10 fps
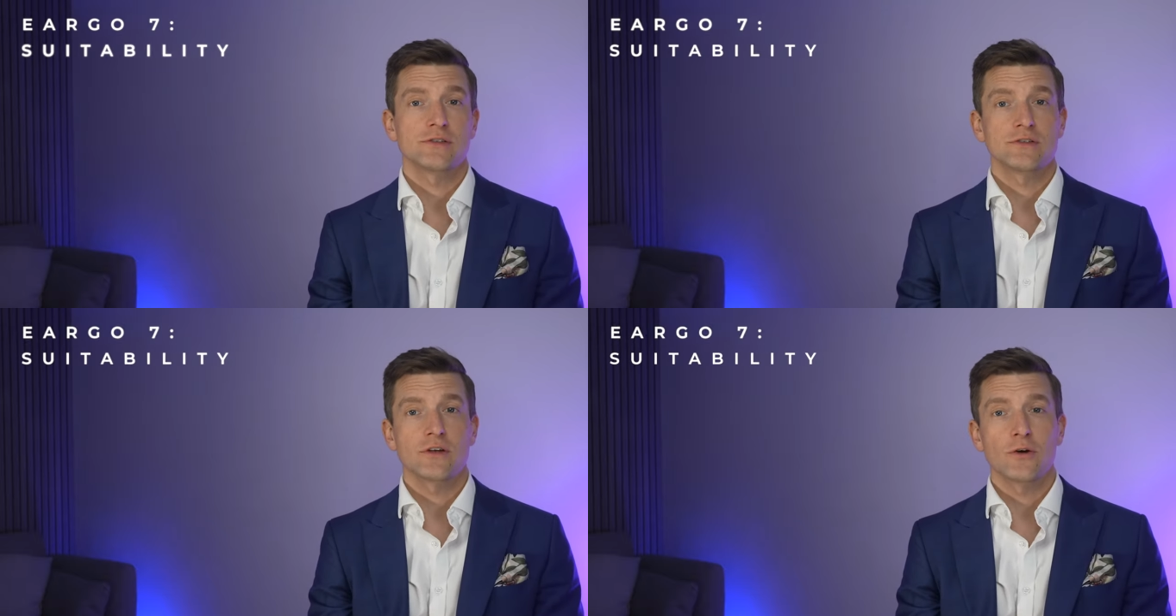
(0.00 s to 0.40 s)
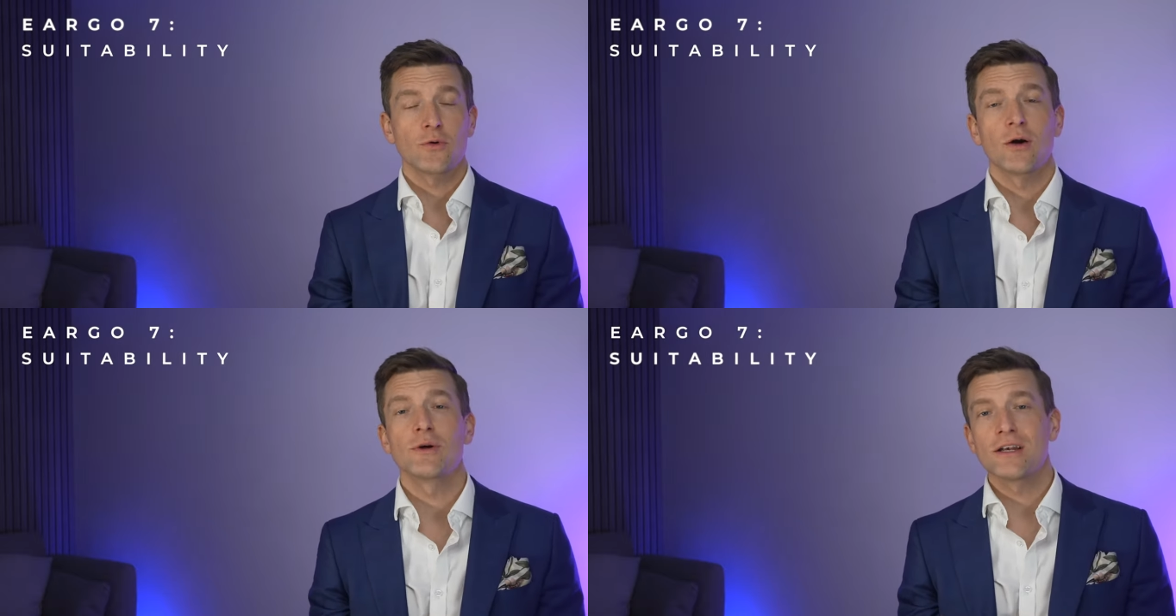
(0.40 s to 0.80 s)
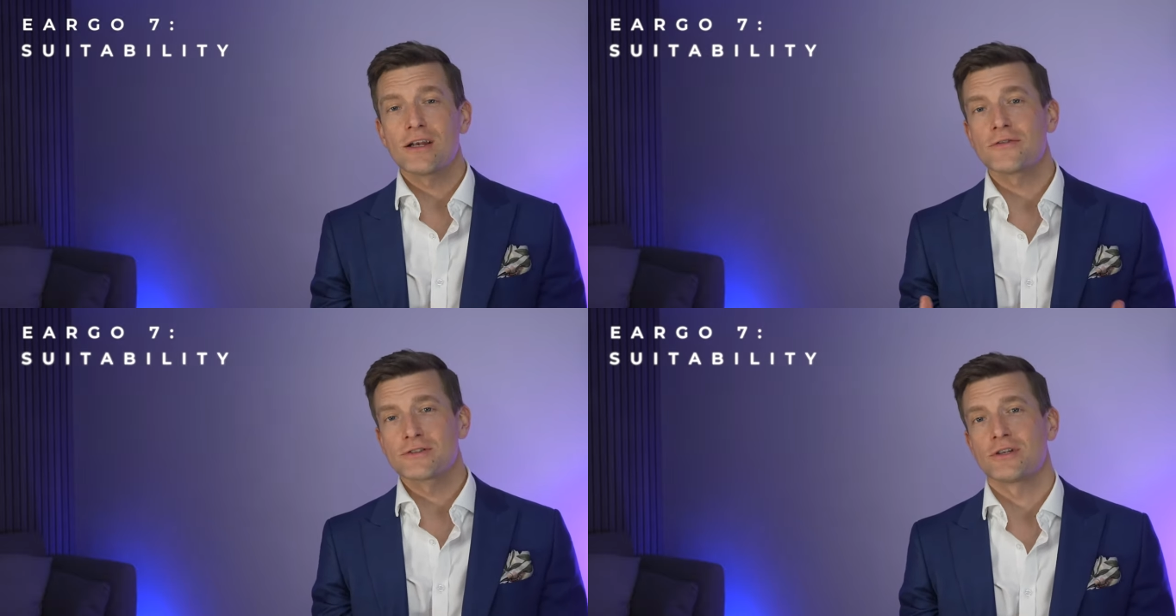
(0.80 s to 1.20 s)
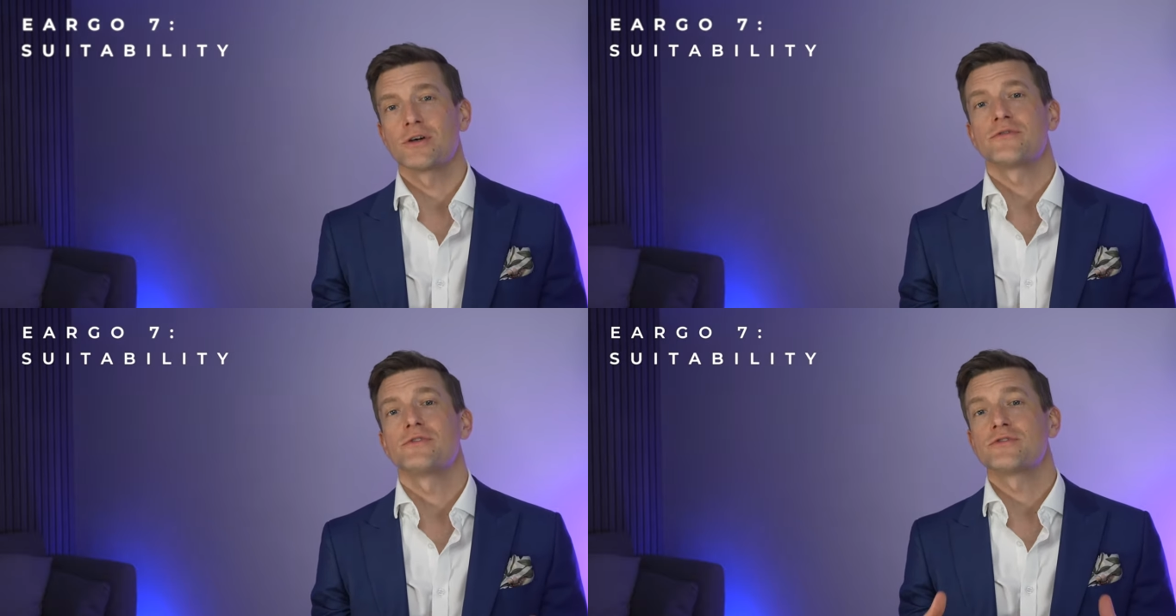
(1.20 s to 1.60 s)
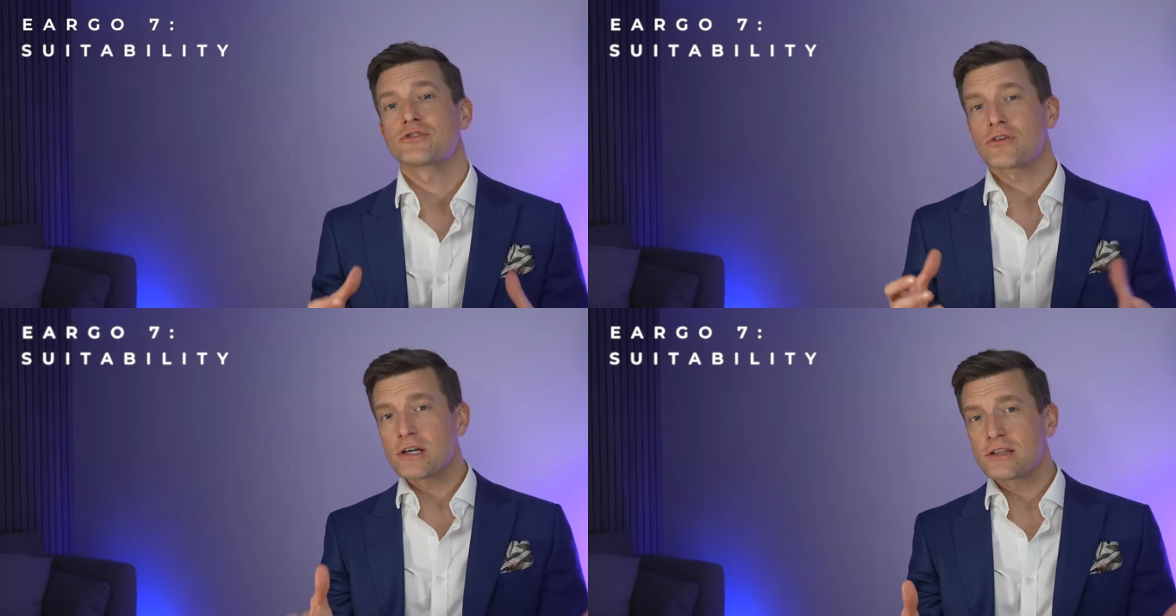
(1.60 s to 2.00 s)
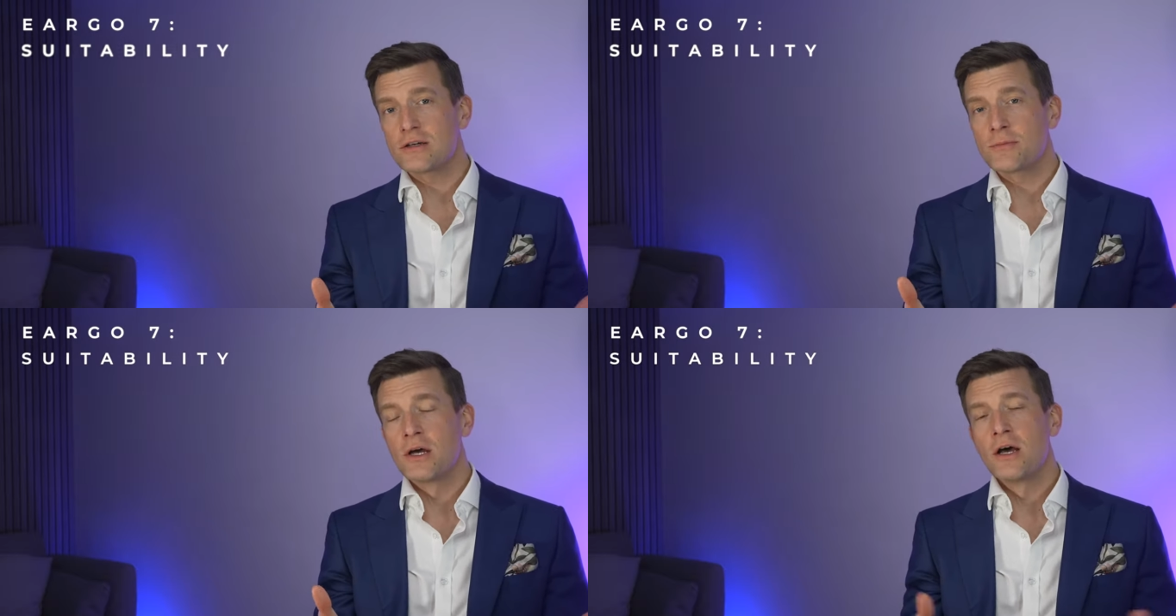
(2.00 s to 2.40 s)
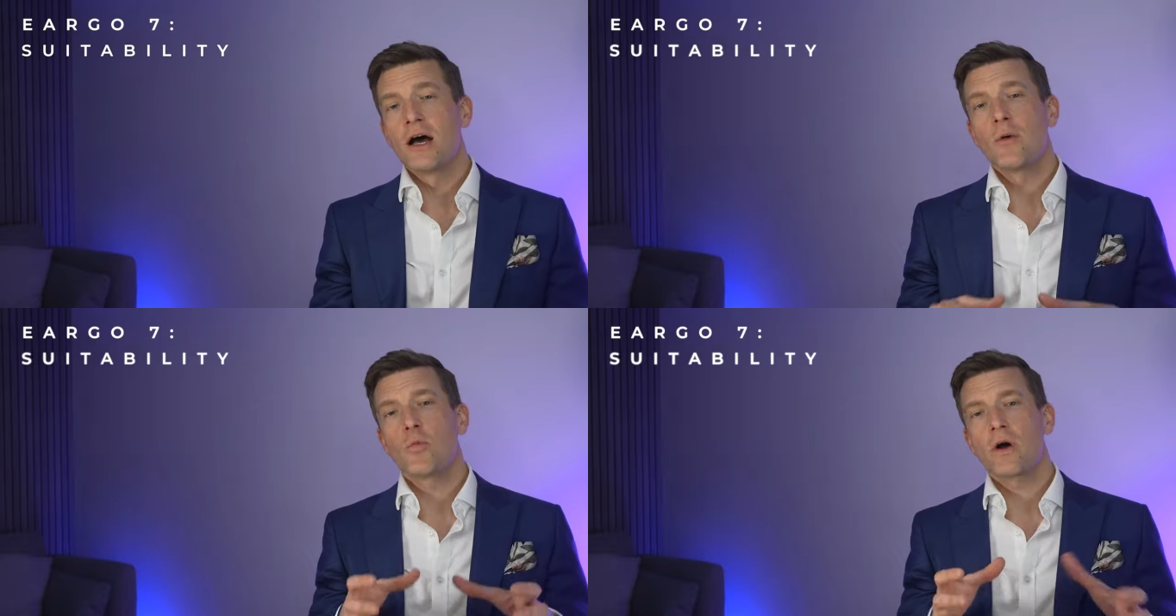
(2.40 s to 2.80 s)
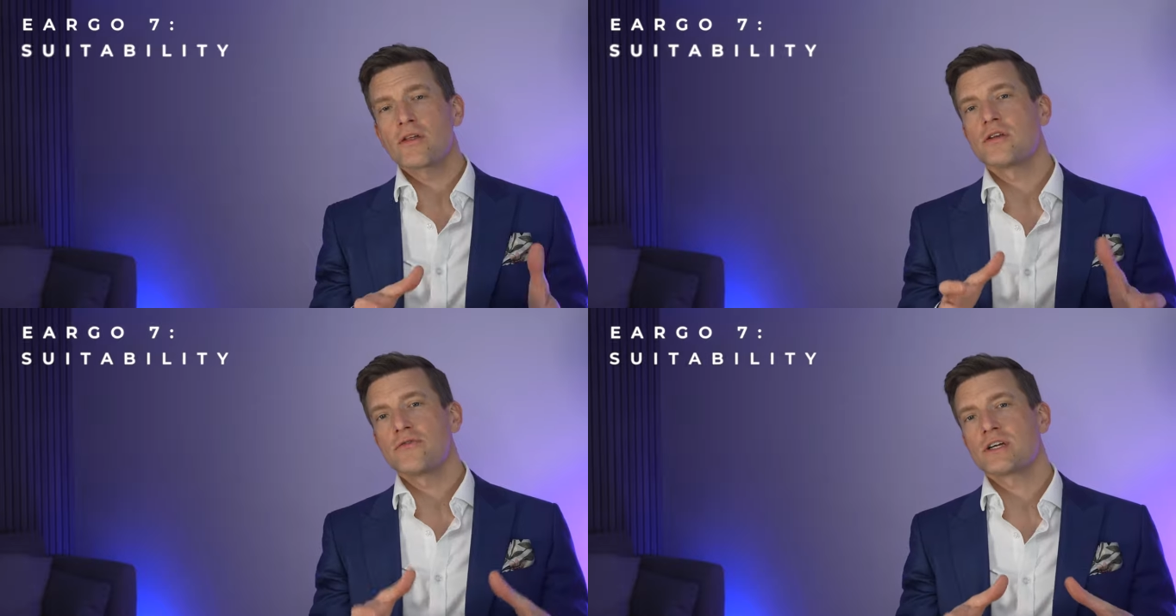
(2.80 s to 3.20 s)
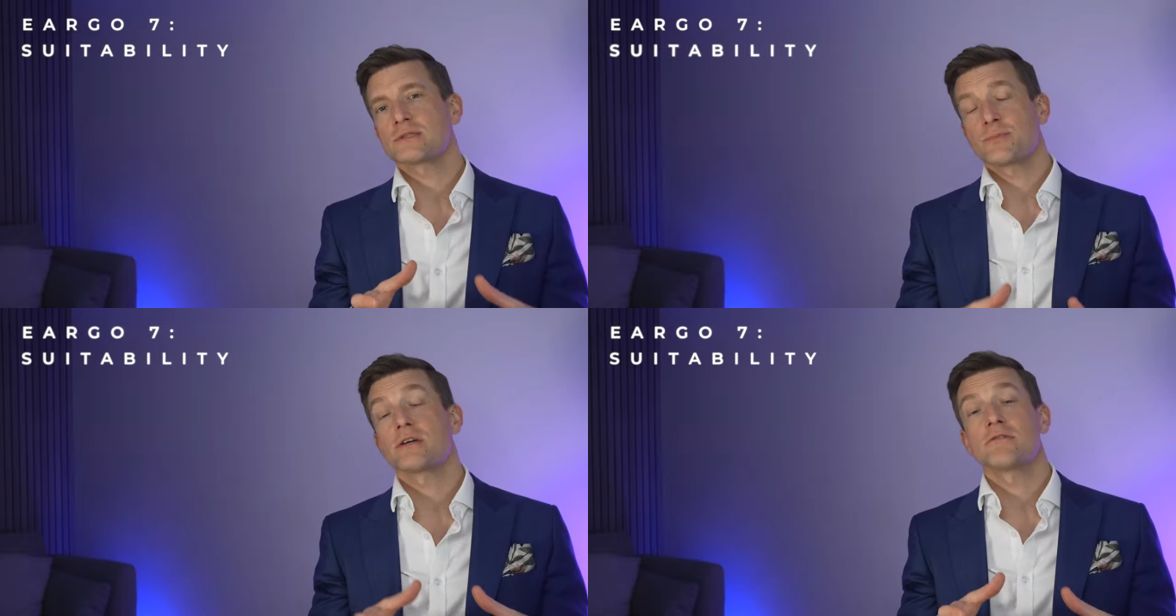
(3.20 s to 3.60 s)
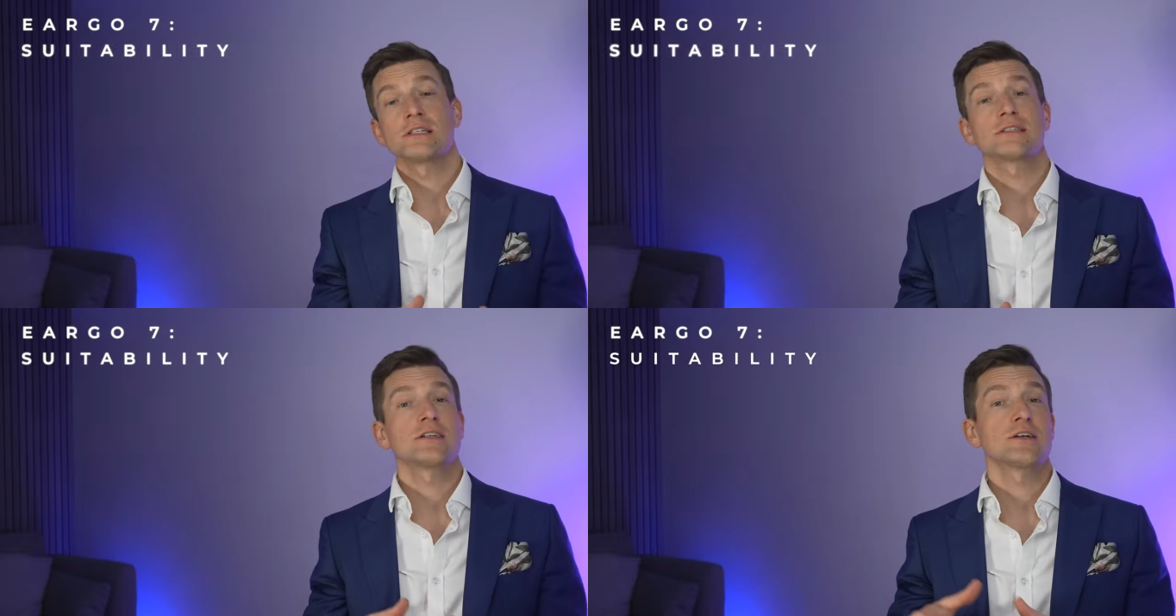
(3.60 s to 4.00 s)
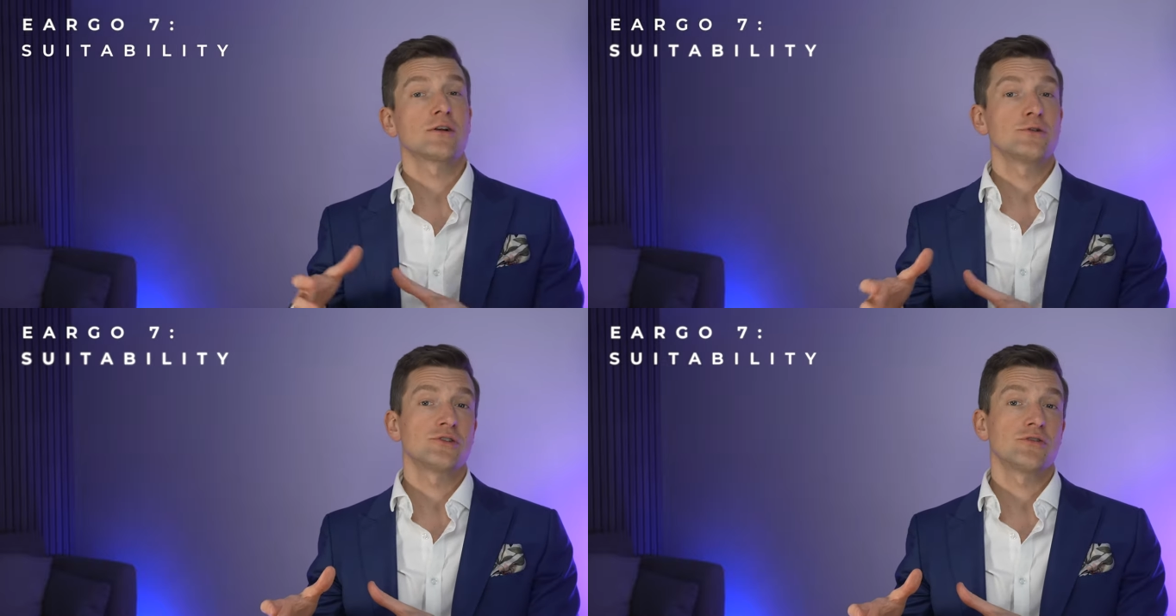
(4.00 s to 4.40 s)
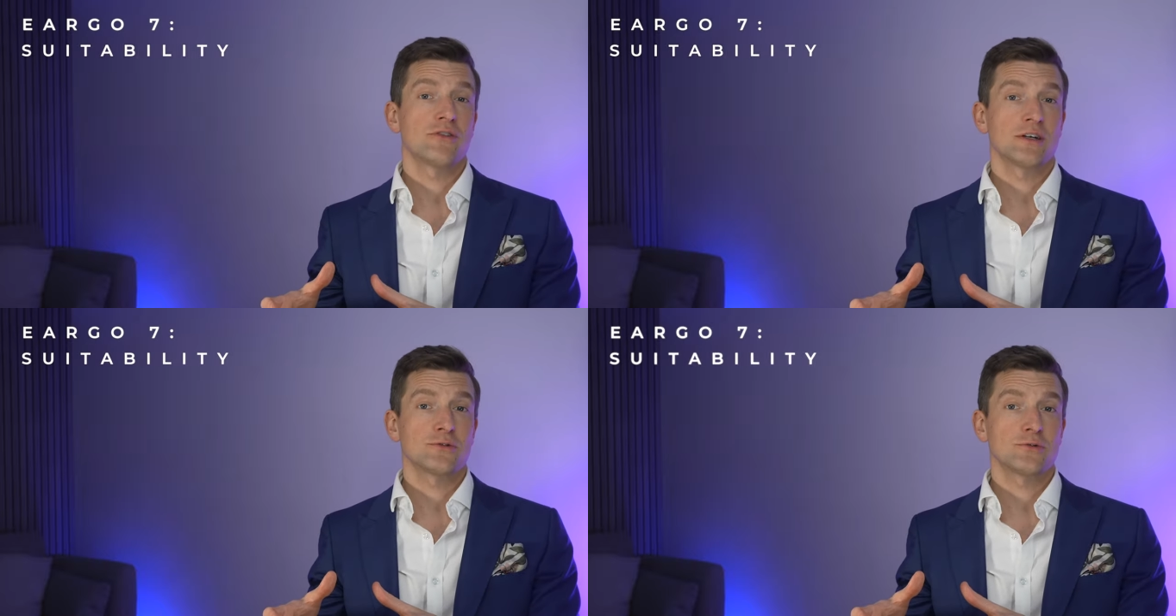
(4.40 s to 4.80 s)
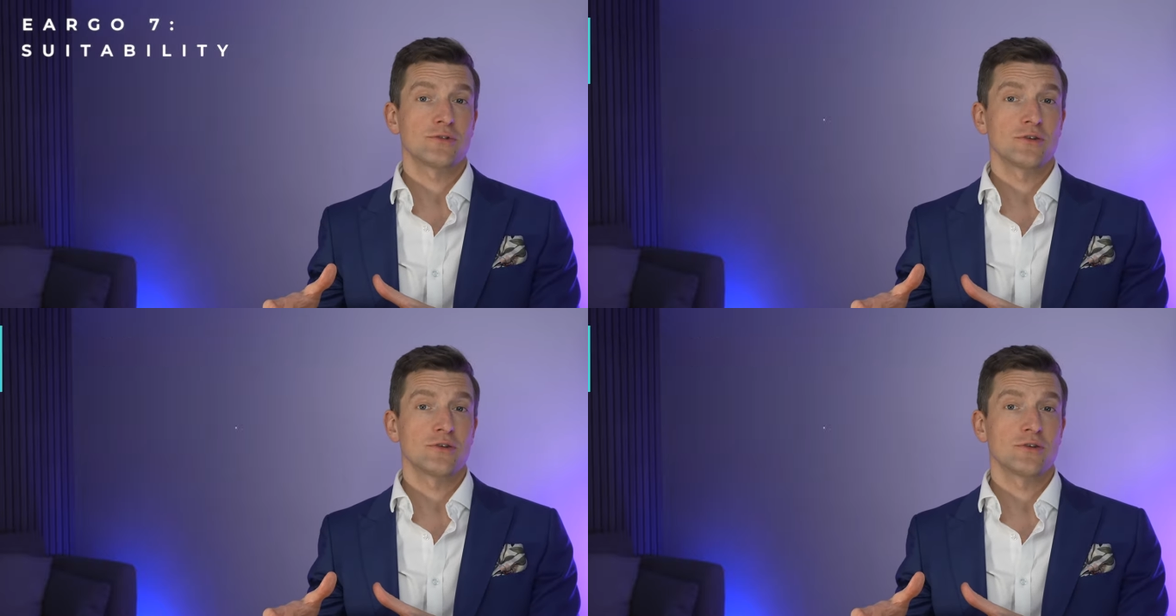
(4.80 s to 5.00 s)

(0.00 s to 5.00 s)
So I would love to know if you've tried them and whether you've experienced the occlusion effect or